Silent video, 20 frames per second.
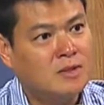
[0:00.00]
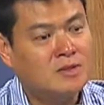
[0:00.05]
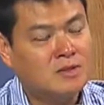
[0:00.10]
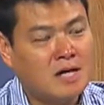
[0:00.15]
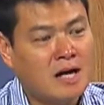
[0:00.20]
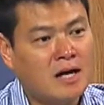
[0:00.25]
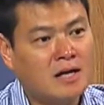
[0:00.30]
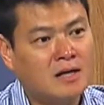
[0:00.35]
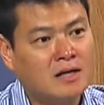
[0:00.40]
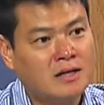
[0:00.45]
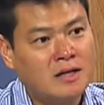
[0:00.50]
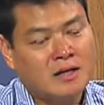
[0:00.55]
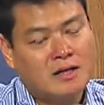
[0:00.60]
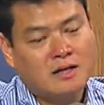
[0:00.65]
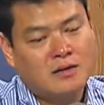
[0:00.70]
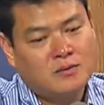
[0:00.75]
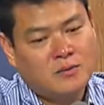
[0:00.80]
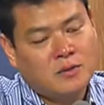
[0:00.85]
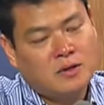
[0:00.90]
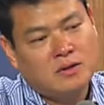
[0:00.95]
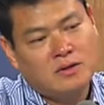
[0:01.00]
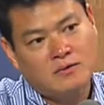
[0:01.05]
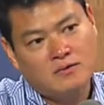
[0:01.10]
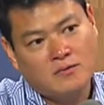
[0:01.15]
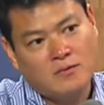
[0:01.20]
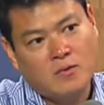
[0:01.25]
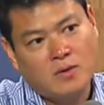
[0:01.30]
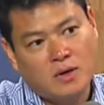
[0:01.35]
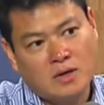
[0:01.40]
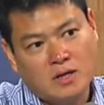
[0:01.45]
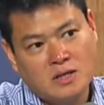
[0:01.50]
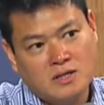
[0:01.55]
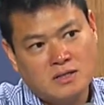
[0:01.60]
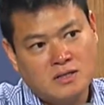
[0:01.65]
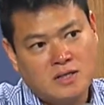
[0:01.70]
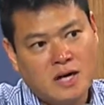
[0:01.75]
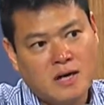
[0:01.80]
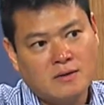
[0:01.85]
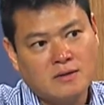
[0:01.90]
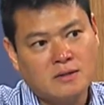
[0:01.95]
exactly, they can't really afford a
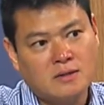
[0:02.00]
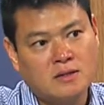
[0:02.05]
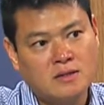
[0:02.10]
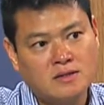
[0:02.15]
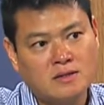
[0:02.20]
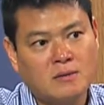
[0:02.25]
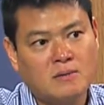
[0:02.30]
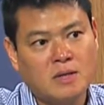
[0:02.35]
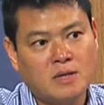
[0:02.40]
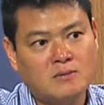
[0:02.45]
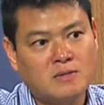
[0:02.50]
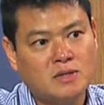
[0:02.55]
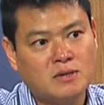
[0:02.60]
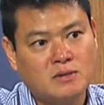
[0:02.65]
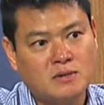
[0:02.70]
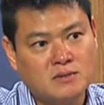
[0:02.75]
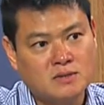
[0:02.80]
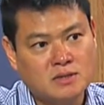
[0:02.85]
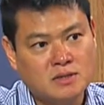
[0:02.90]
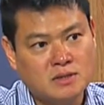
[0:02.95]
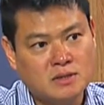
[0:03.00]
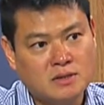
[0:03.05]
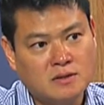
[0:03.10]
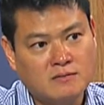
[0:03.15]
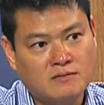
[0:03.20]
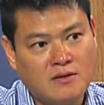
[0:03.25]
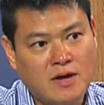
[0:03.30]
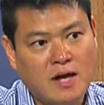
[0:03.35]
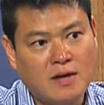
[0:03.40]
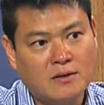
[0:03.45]
consultant, and sometimes they don't see the value